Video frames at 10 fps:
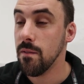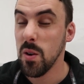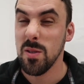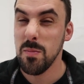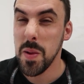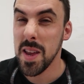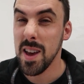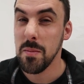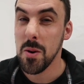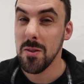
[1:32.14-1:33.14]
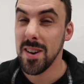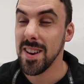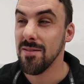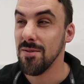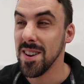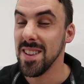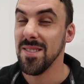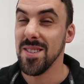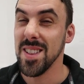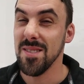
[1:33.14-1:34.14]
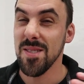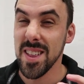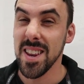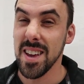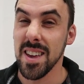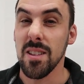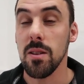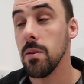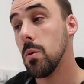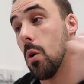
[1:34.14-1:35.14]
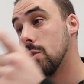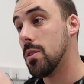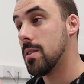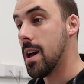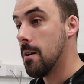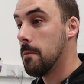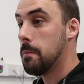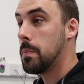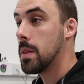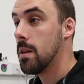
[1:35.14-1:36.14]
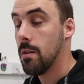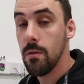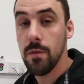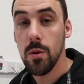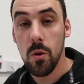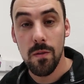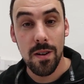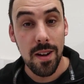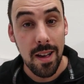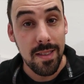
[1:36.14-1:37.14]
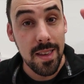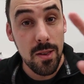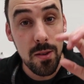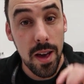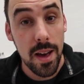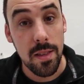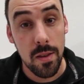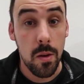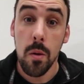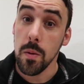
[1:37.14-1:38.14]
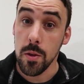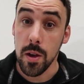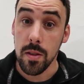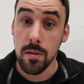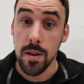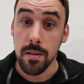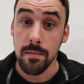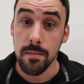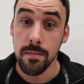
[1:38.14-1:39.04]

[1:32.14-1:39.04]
First minute I'm already really, really, really liking. So I'm going to watch this now. Review over, I'll see you guys when the gents are in.